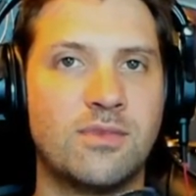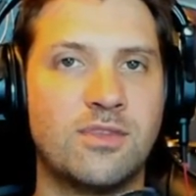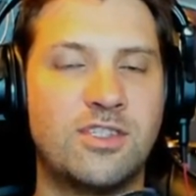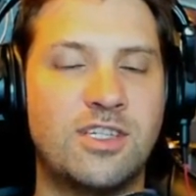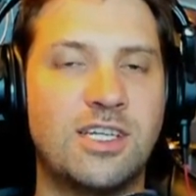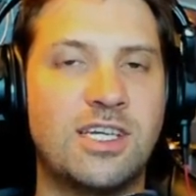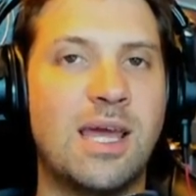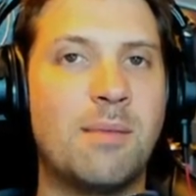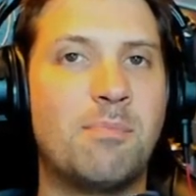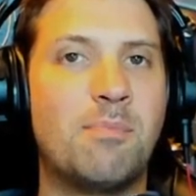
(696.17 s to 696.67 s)

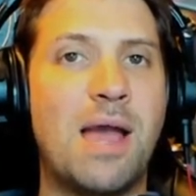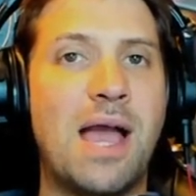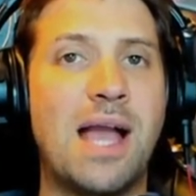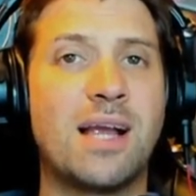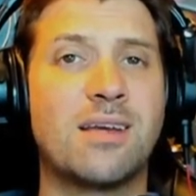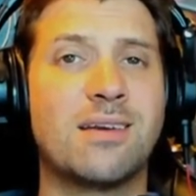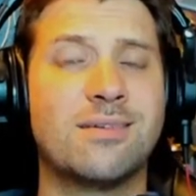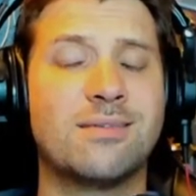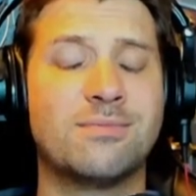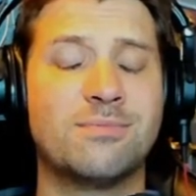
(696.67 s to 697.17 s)
to get
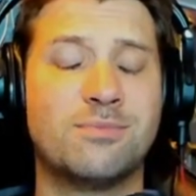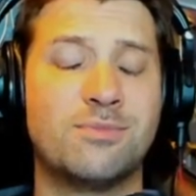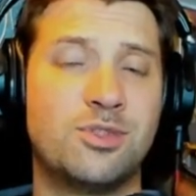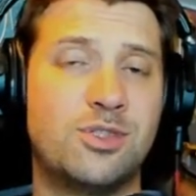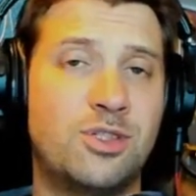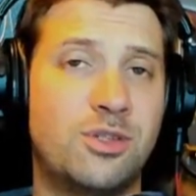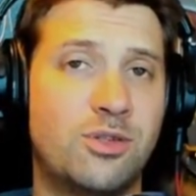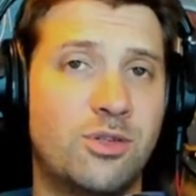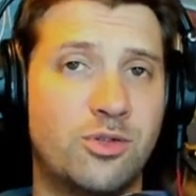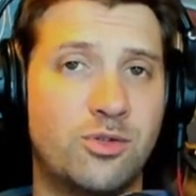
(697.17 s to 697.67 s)
back
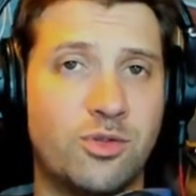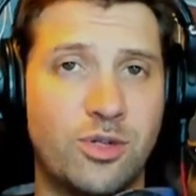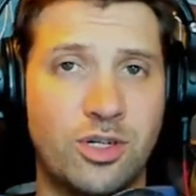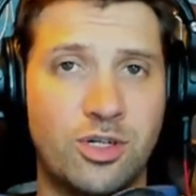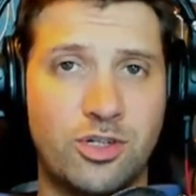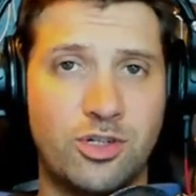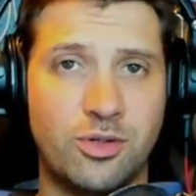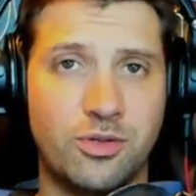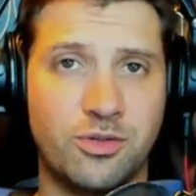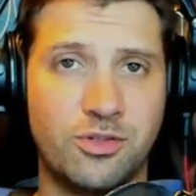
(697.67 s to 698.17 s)
to the
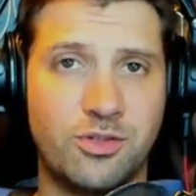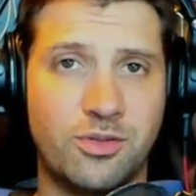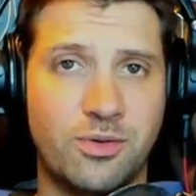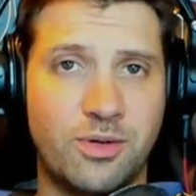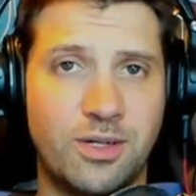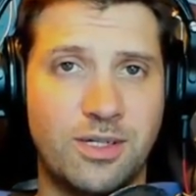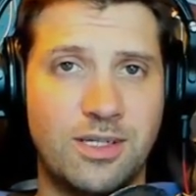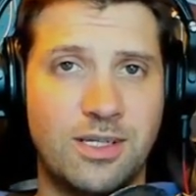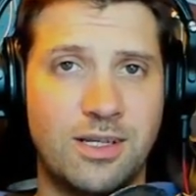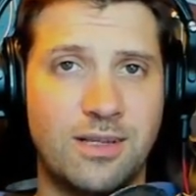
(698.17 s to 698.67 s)
traditional
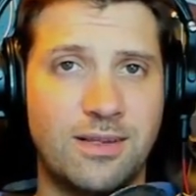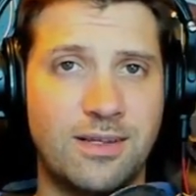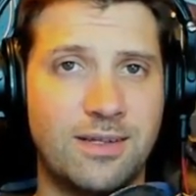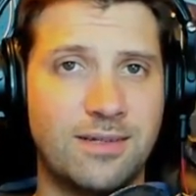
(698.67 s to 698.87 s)
storytelling.